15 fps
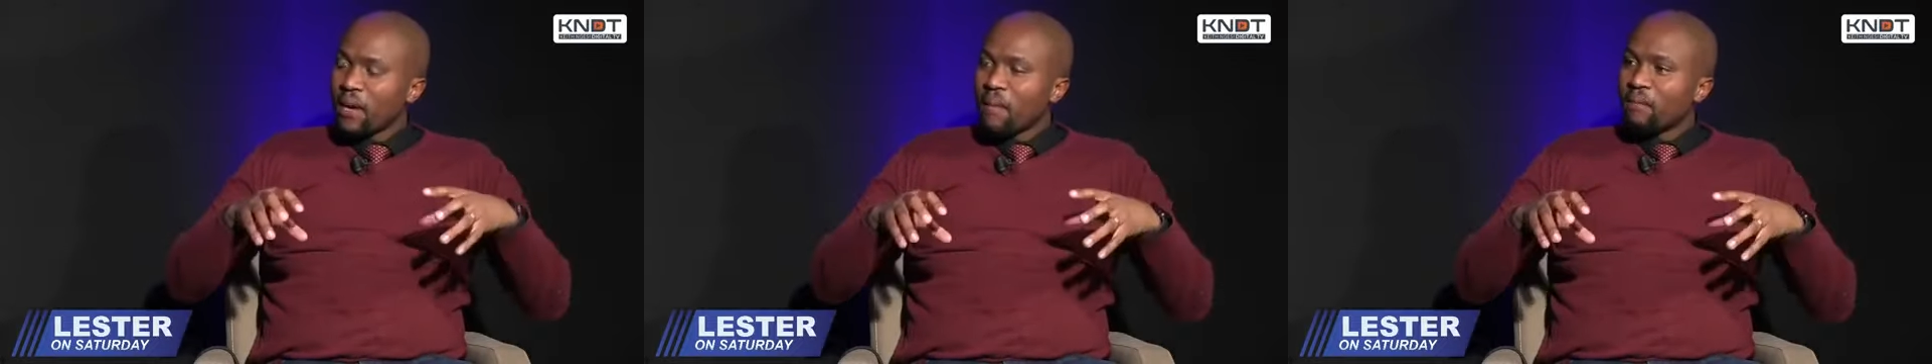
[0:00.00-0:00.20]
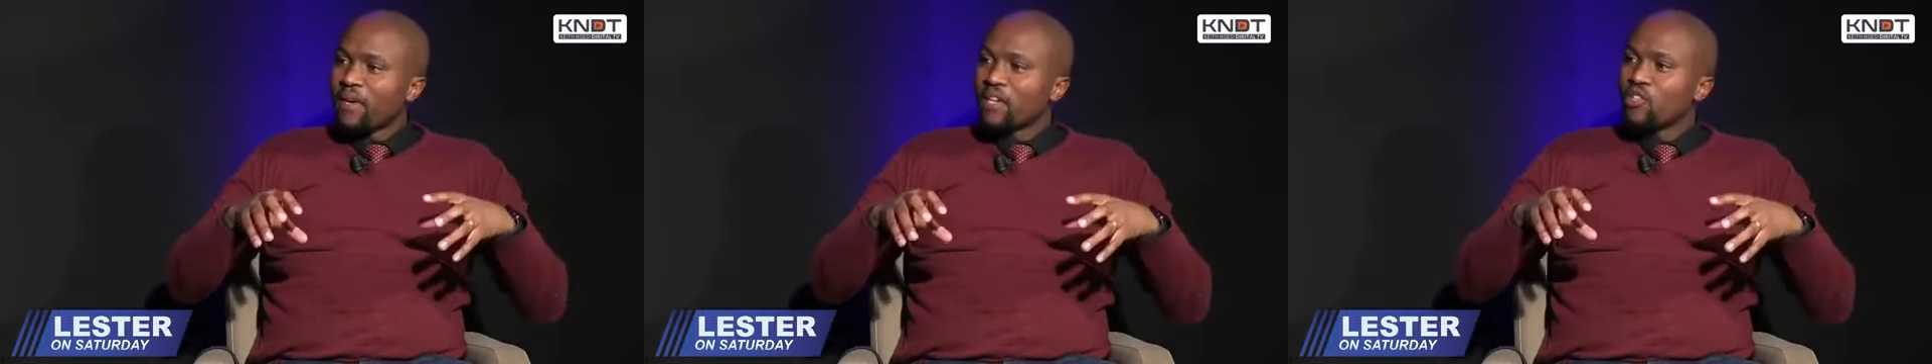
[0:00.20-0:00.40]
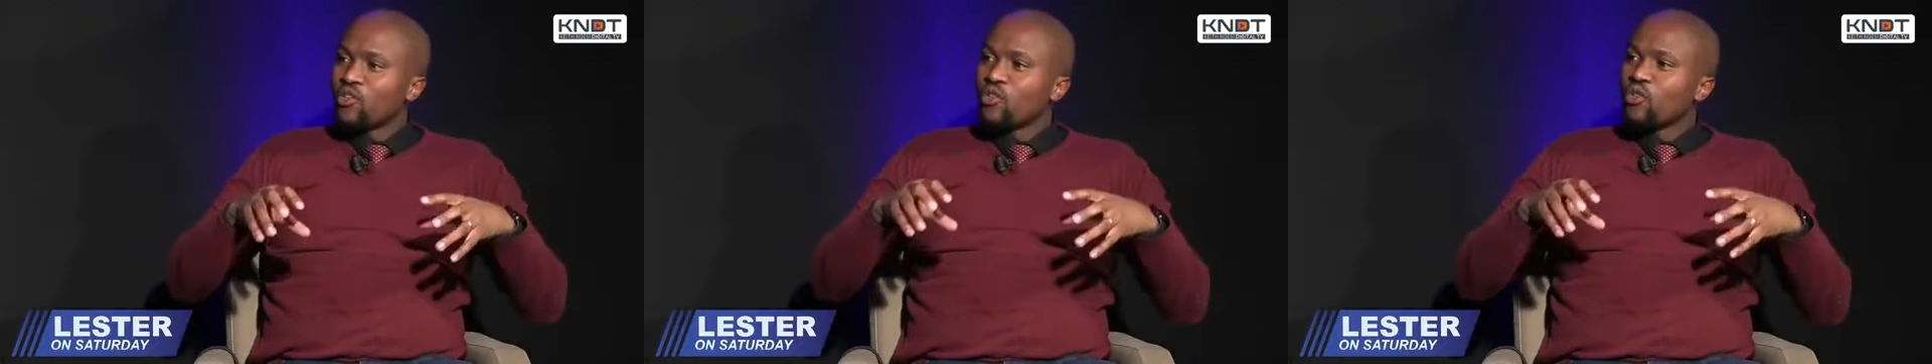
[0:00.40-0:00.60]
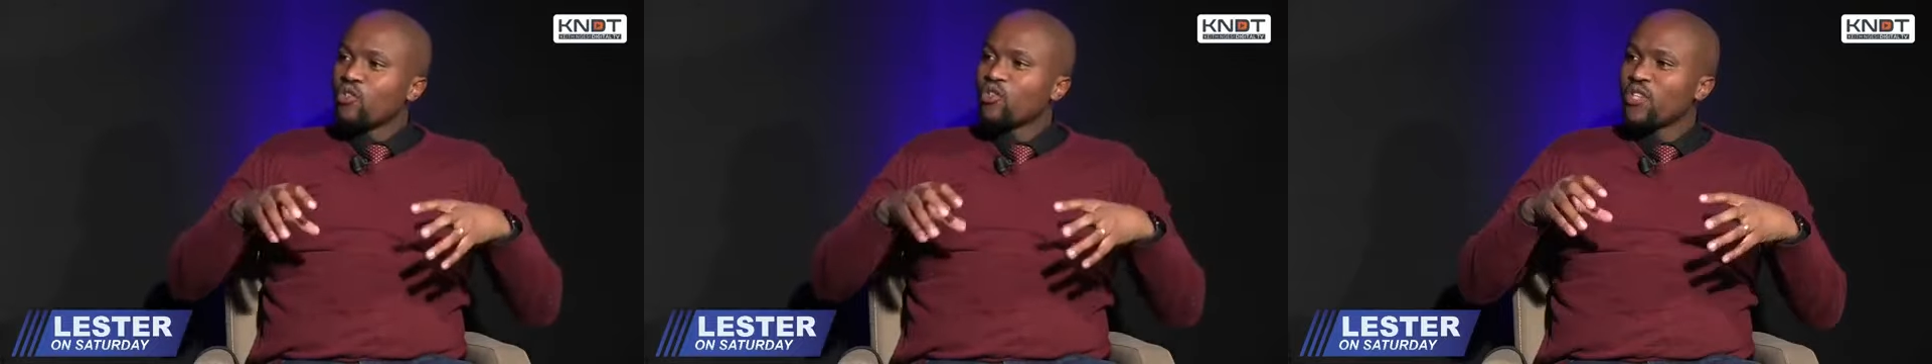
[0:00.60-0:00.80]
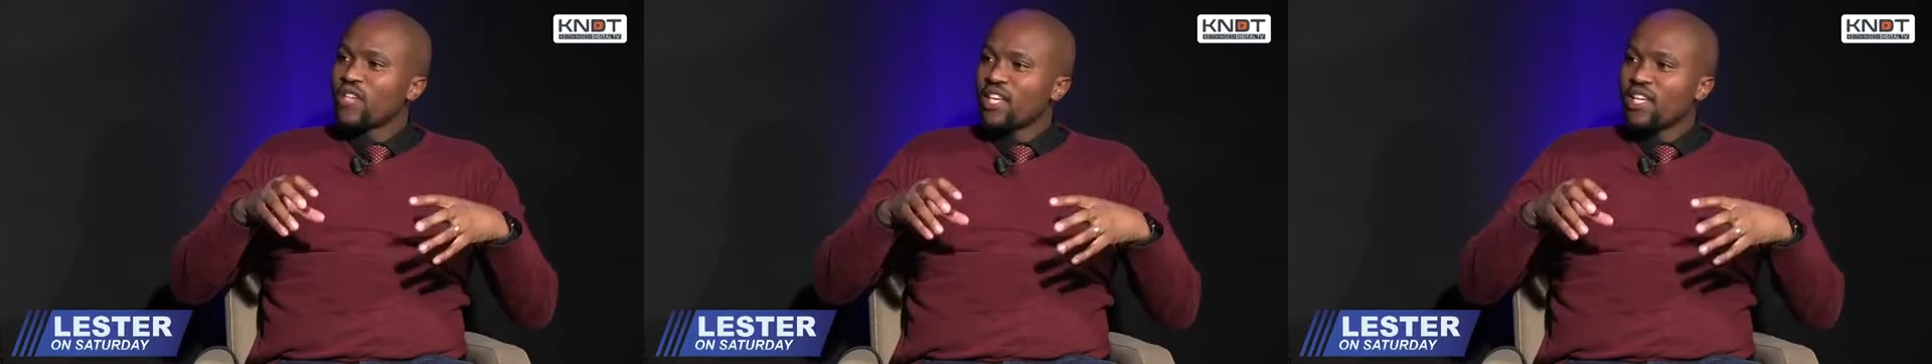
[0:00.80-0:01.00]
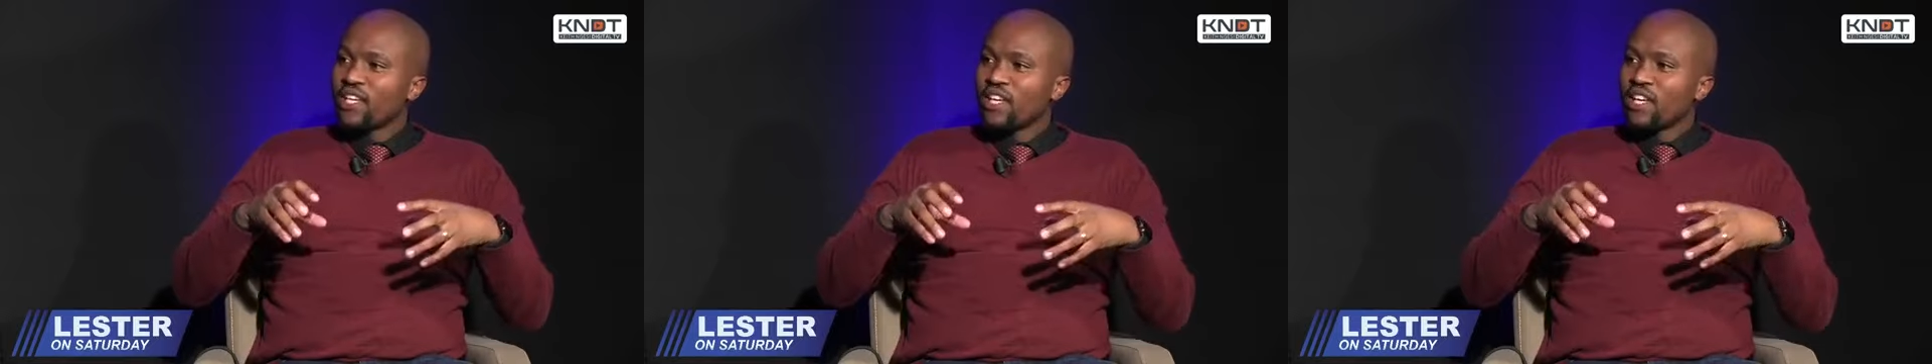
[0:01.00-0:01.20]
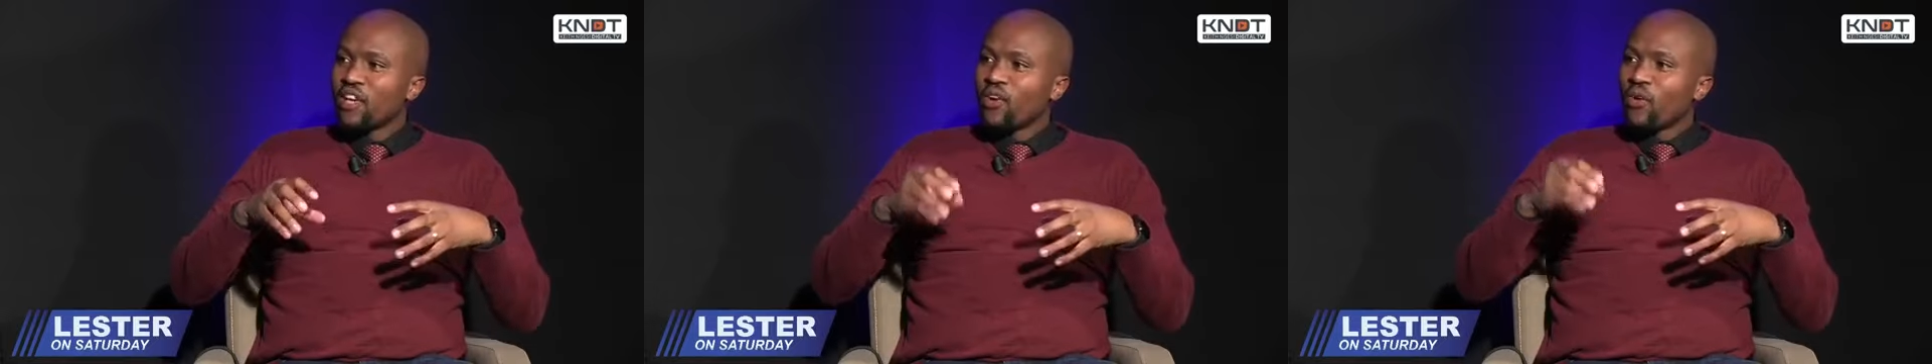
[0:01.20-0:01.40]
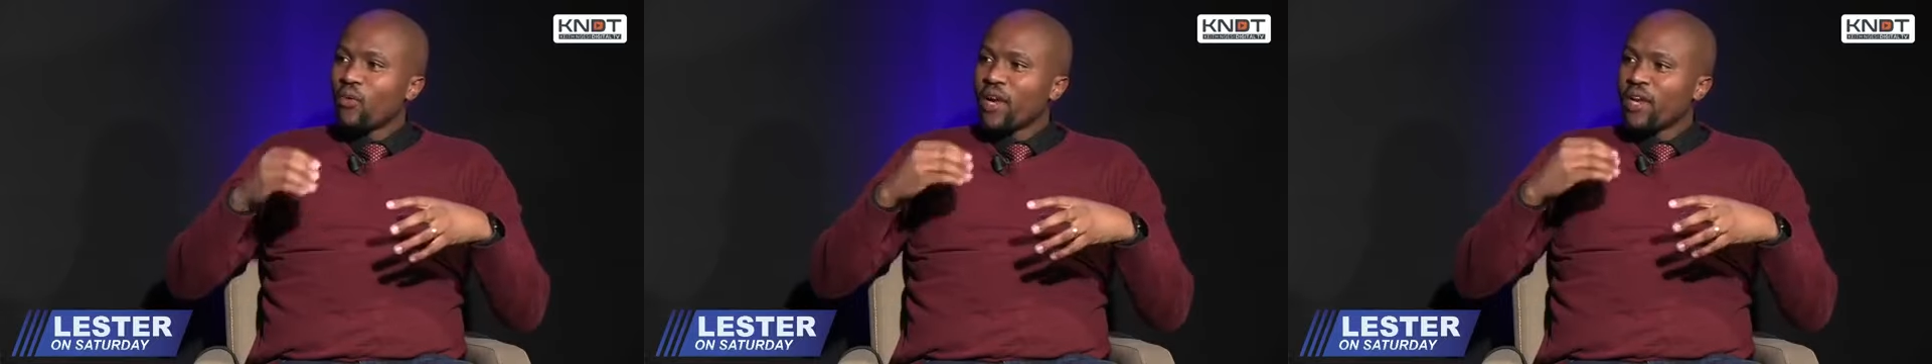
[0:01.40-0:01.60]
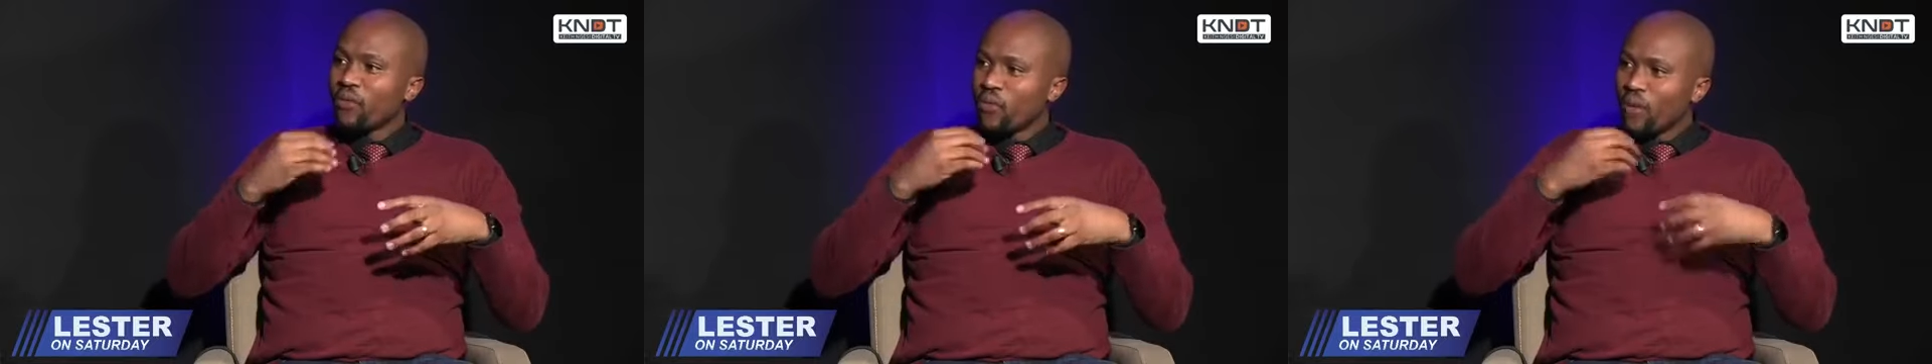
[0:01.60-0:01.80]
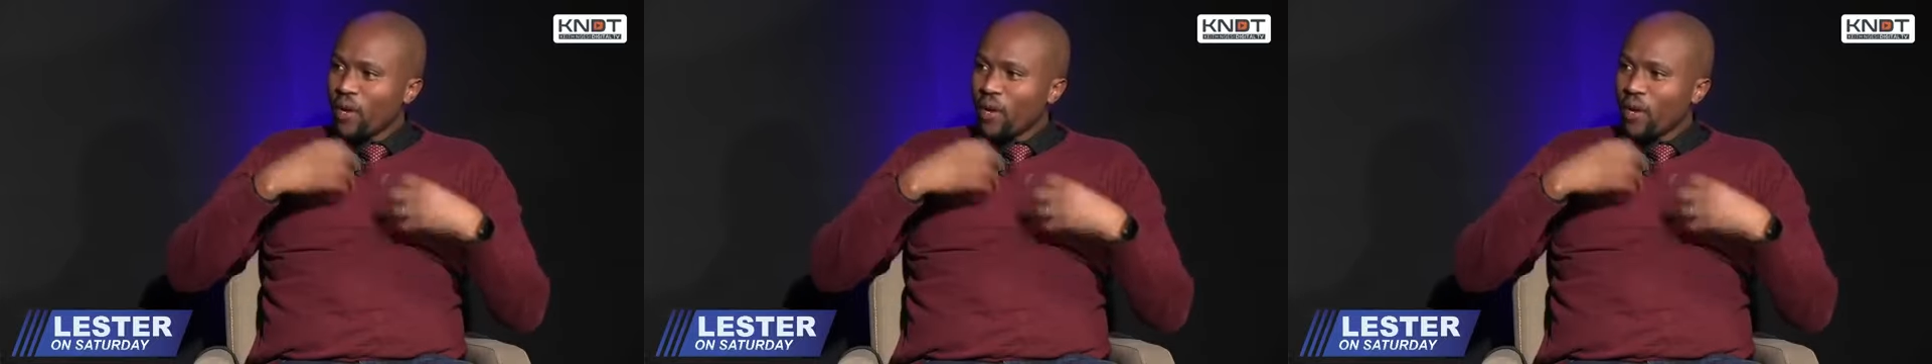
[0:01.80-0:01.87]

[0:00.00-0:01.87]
but usually when